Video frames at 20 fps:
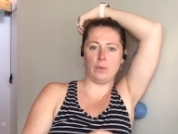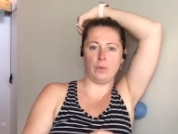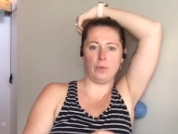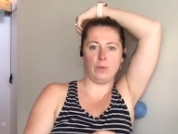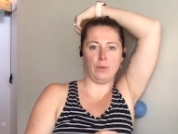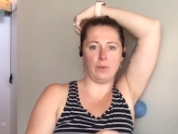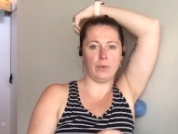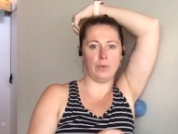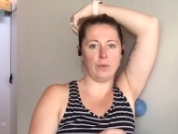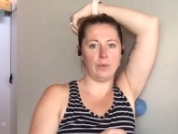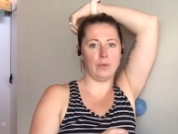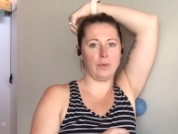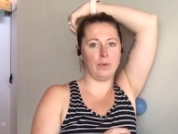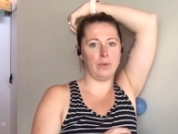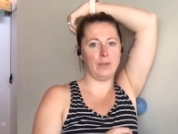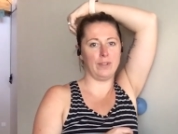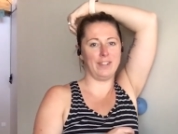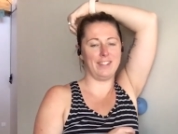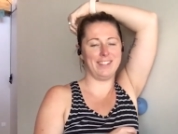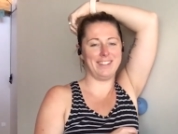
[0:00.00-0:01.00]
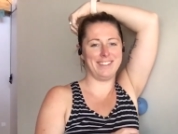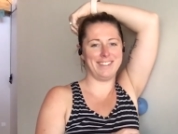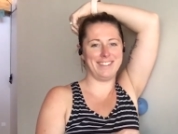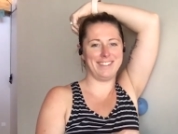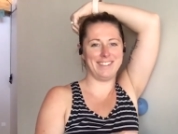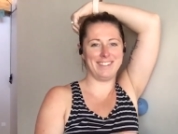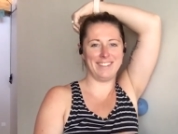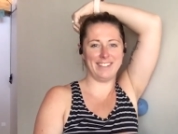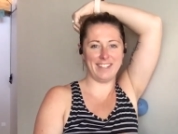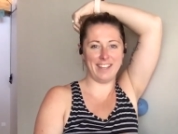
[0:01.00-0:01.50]
Ooh,
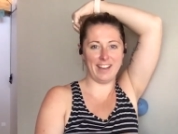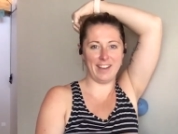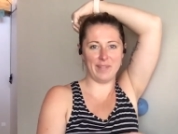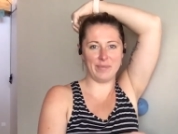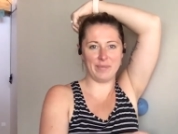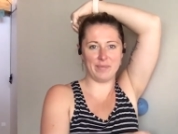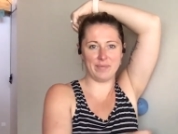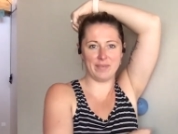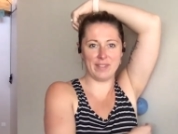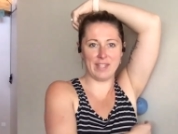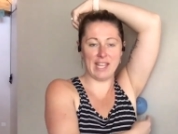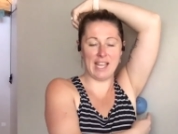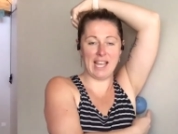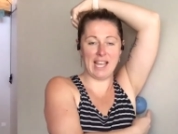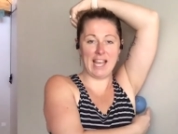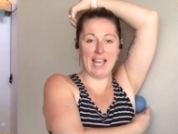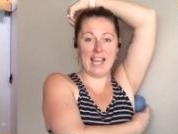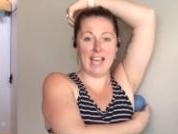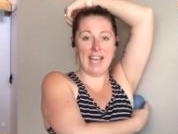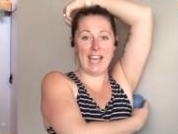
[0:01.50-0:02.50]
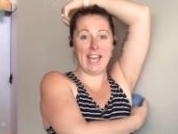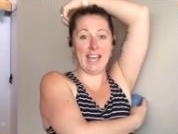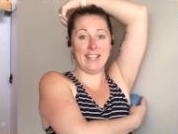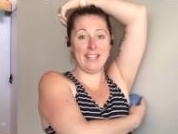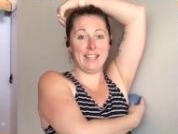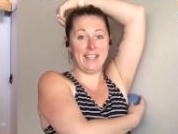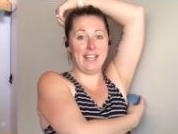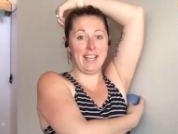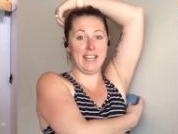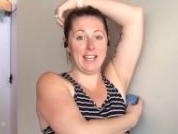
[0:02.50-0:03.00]
yeah.
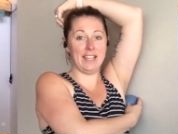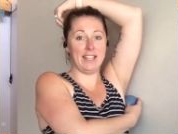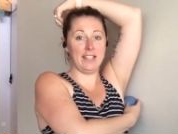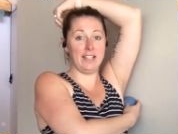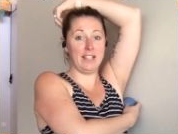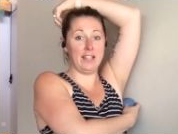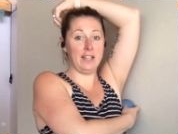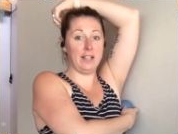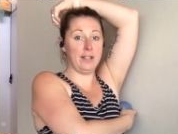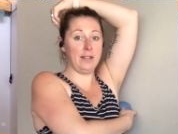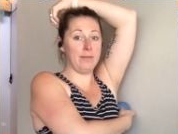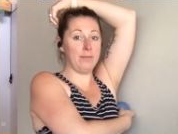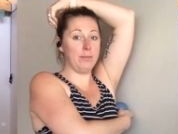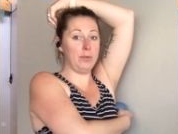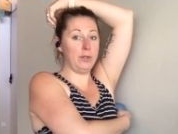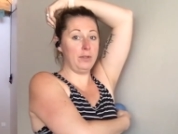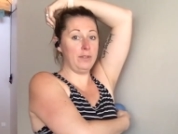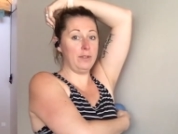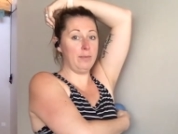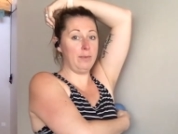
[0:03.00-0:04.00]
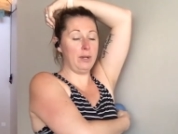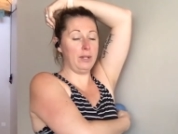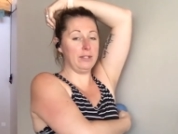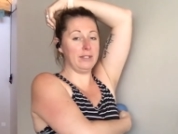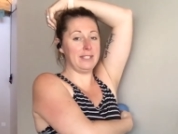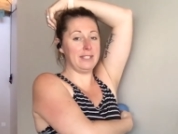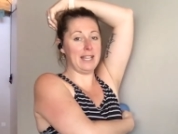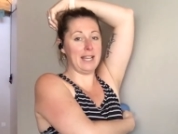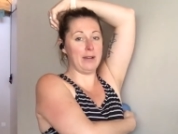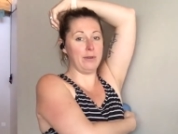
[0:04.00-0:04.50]
And then move the ball
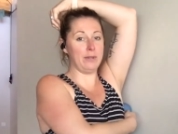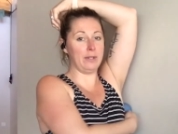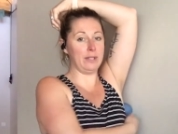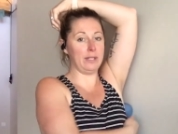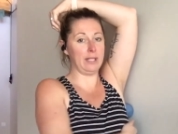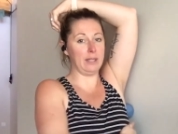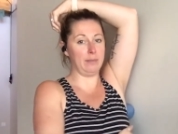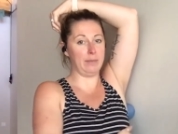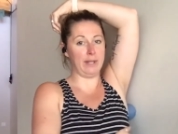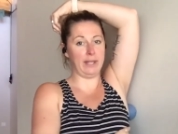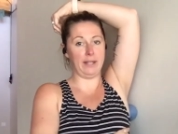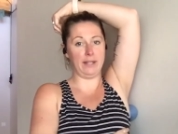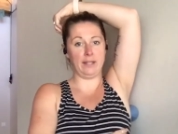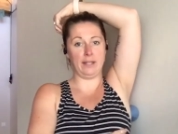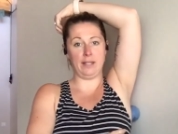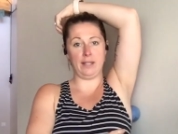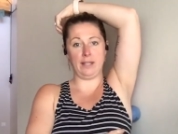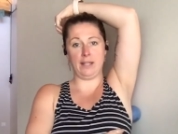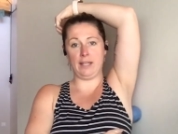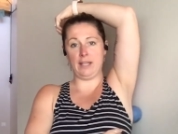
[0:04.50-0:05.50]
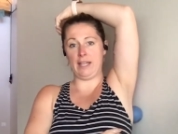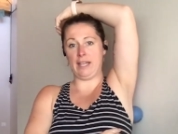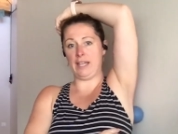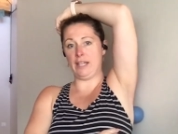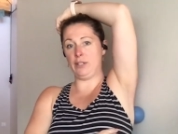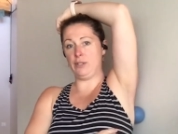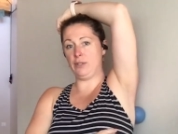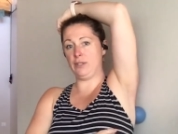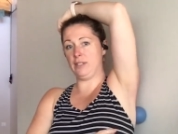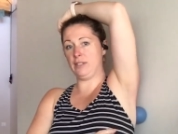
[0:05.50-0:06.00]
down a little bit
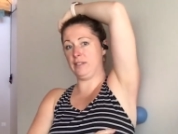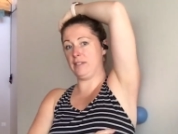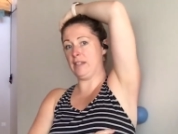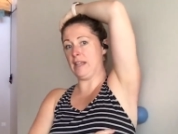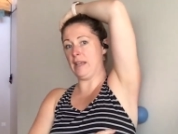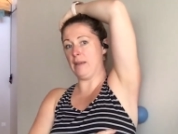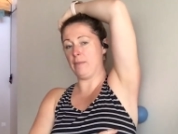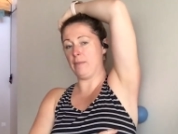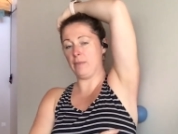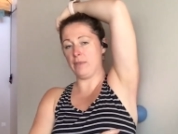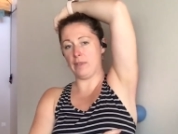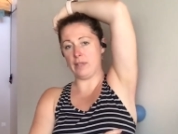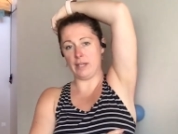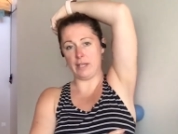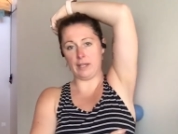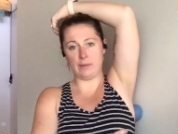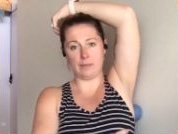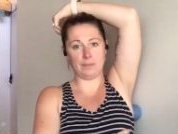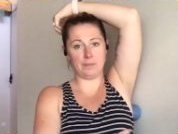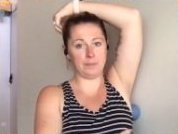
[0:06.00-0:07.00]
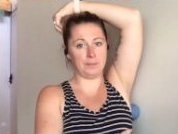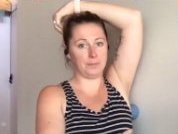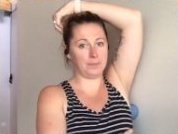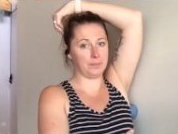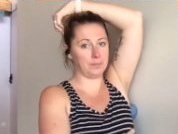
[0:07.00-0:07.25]
and do the same thing.